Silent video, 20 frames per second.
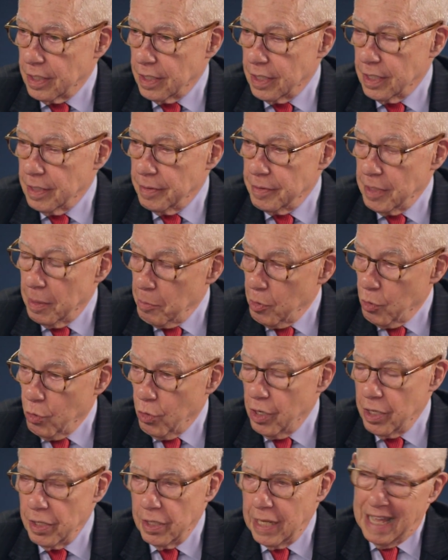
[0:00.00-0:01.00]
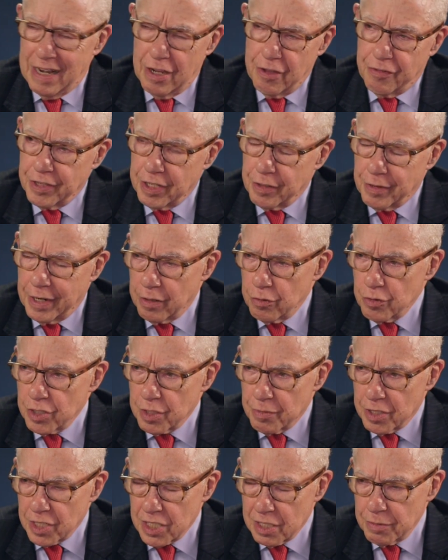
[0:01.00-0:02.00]
Uh, number one, how do you figure out who's
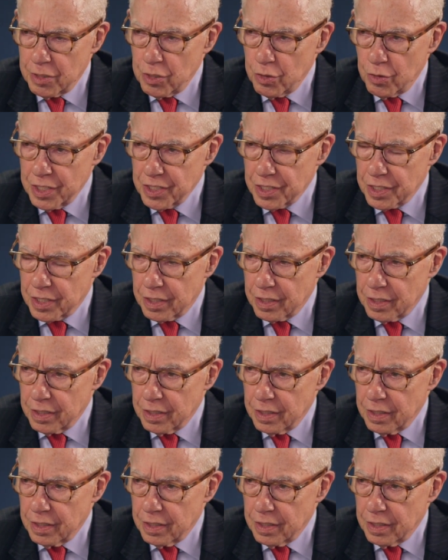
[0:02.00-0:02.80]
a Muslim and who isn't?